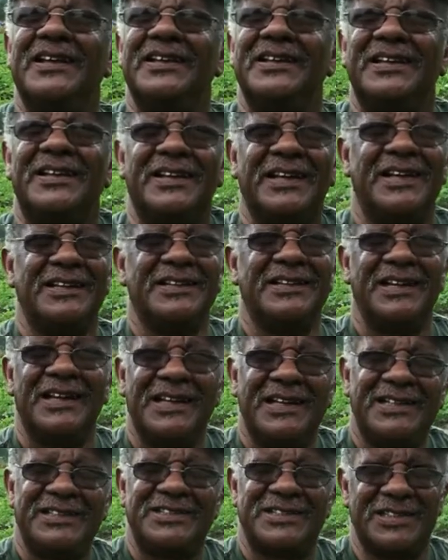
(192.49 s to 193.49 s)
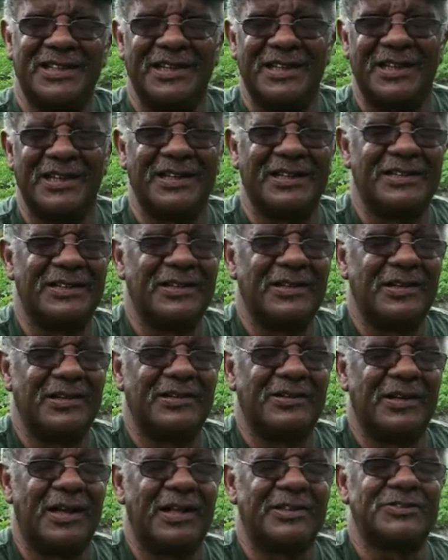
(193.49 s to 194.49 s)
you get lazy, and
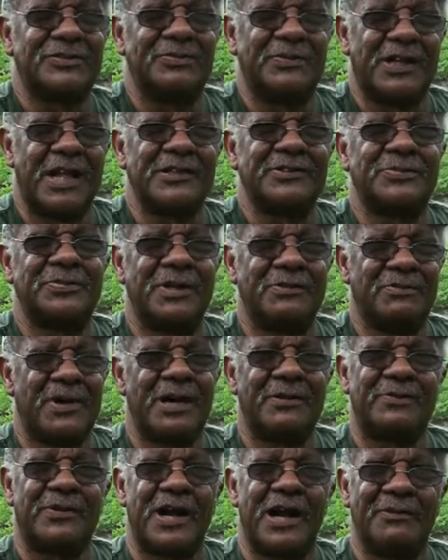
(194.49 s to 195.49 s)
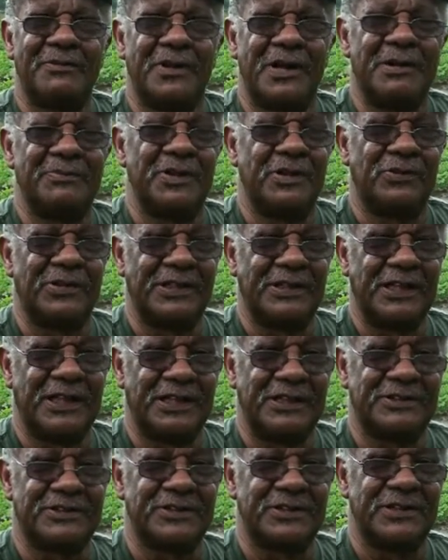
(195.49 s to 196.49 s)
that's been my problem. I've been
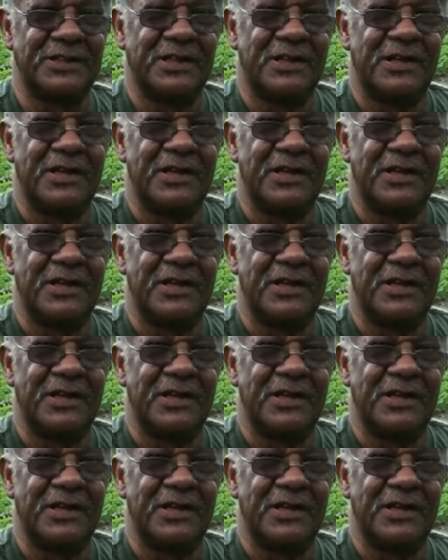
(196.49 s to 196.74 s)
lazy.